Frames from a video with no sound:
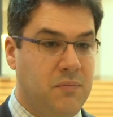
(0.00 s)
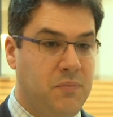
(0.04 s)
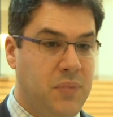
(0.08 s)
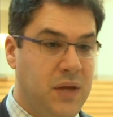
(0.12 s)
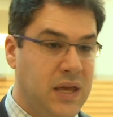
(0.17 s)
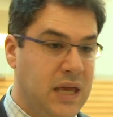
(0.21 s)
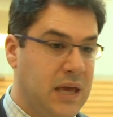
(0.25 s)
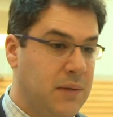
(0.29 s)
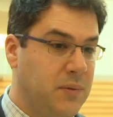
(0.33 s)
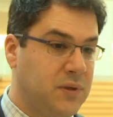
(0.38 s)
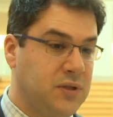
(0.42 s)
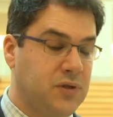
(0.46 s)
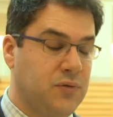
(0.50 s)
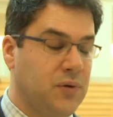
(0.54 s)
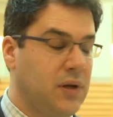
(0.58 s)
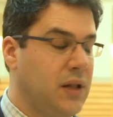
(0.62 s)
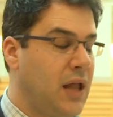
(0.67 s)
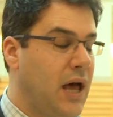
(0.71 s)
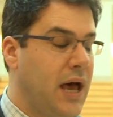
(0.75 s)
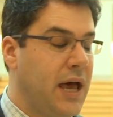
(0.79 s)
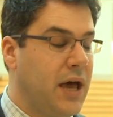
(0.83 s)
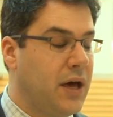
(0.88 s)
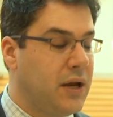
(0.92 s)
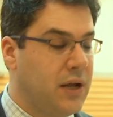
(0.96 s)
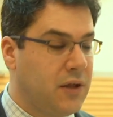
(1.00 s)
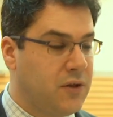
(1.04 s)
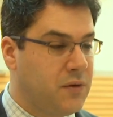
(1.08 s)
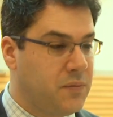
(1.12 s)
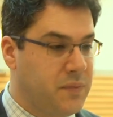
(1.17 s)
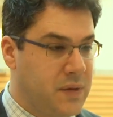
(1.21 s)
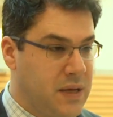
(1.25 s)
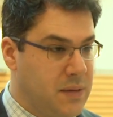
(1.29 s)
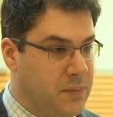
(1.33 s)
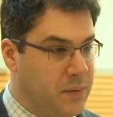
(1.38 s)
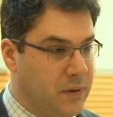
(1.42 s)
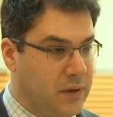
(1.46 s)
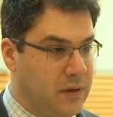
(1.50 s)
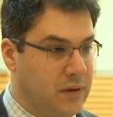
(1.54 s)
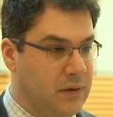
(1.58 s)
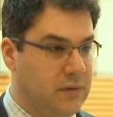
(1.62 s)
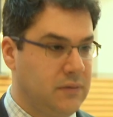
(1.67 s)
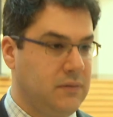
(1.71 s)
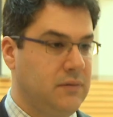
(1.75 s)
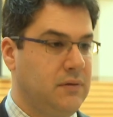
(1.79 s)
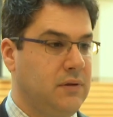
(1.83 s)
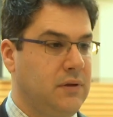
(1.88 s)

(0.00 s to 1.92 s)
being able to rely on other people